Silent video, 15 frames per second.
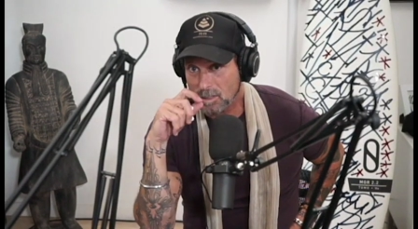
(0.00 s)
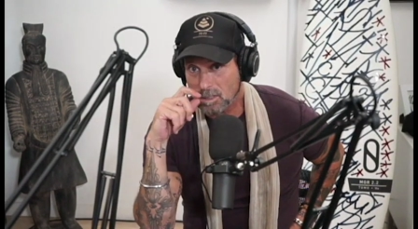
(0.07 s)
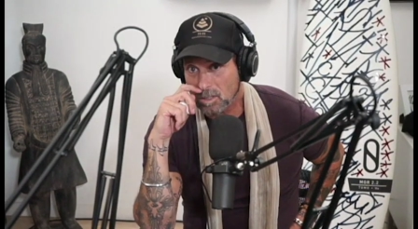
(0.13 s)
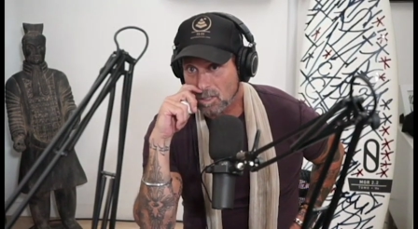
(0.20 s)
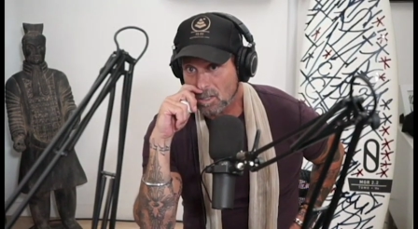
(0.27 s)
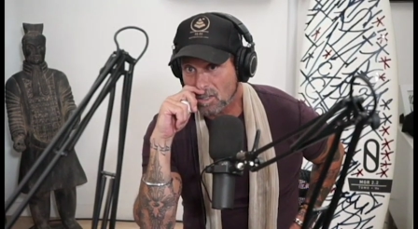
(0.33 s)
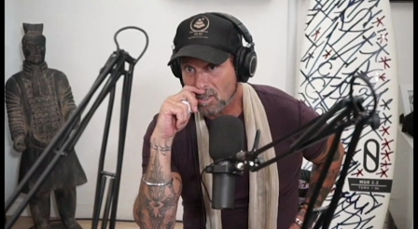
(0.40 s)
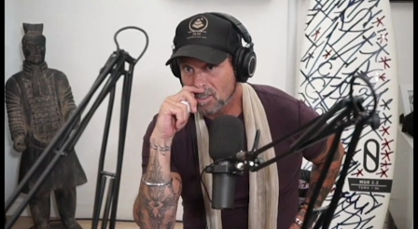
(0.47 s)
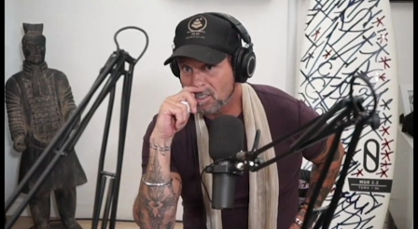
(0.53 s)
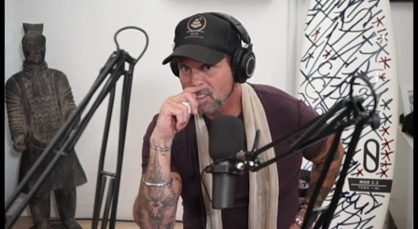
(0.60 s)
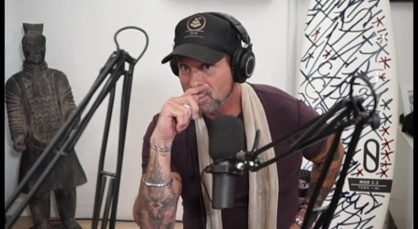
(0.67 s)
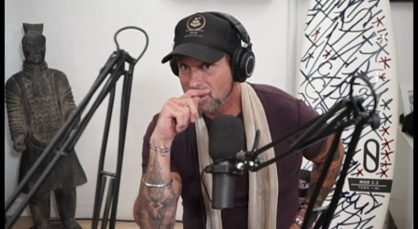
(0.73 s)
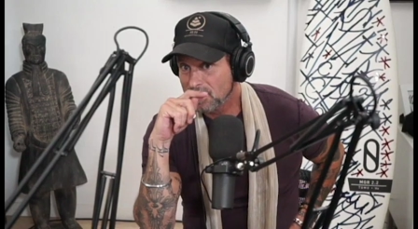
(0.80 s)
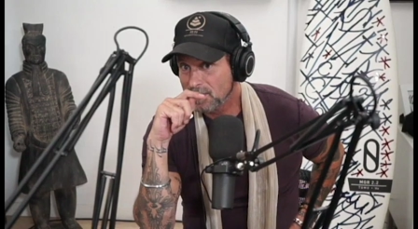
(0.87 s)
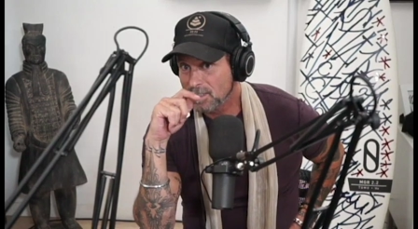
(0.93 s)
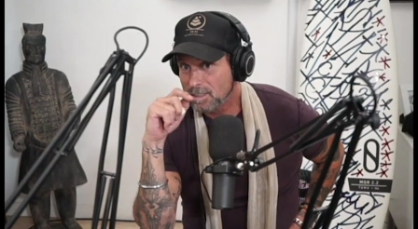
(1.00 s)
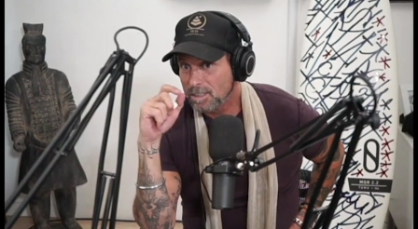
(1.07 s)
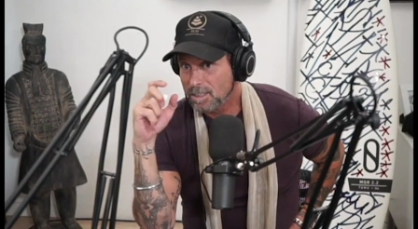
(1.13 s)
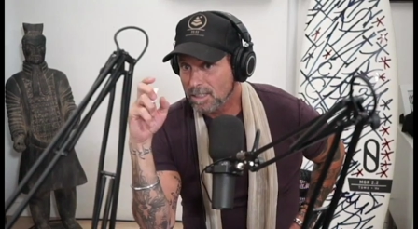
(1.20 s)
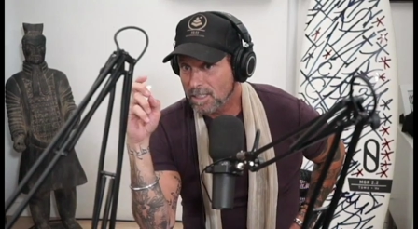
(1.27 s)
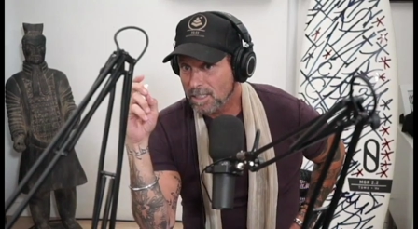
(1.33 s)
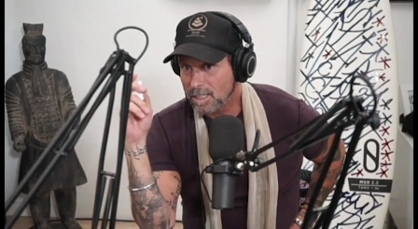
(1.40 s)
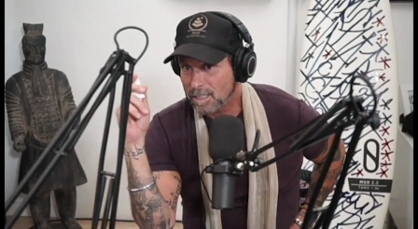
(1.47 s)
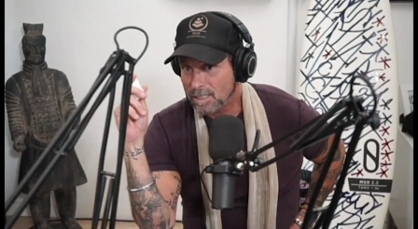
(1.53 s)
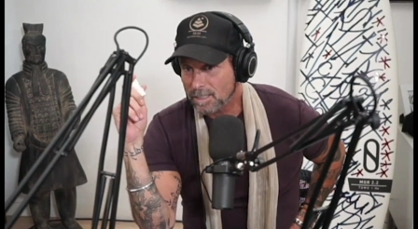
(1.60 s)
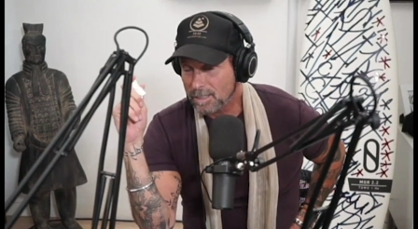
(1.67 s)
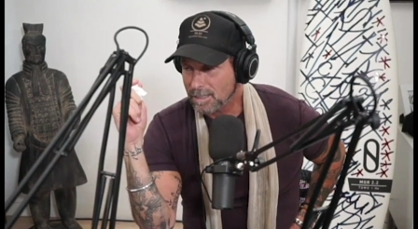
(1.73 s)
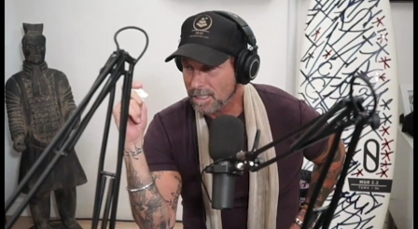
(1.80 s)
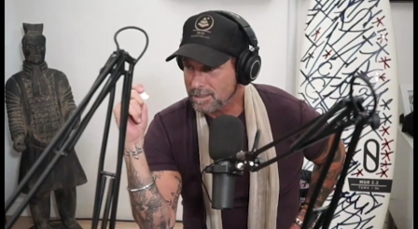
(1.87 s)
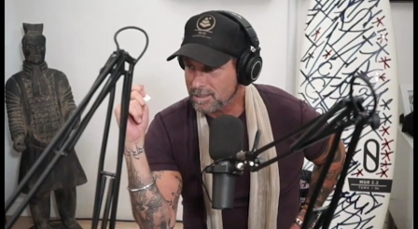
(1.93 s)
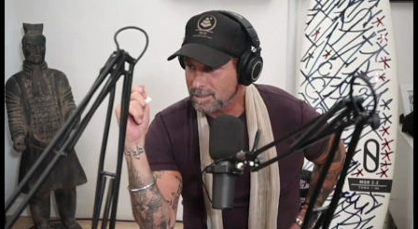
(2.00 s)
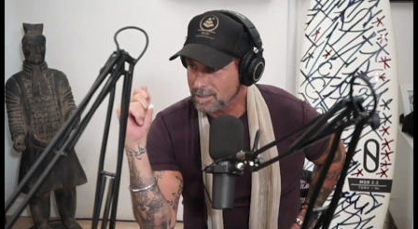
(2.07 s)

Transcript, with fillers: at all. And I think that's the